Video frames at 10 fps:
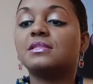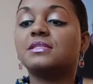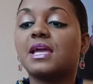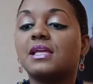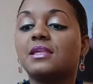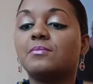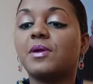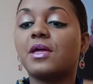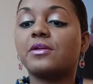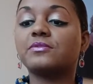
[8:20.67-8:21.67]
daily
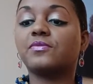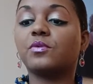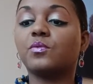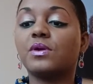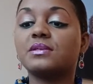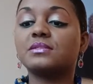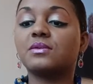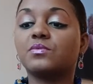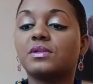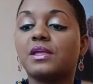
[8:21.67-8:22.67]
balance for rest
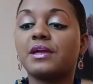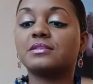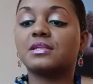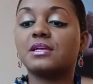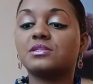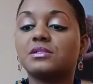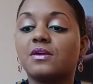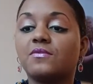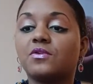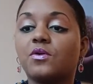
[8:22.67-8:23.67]
and relaxation
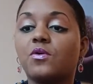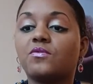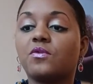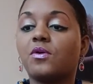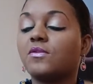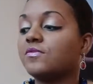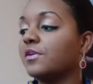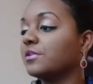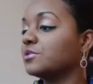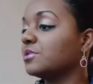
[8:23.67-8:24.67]
of your overall
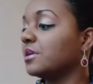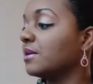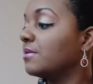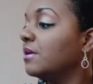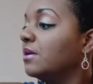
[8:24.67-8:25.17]
functioning.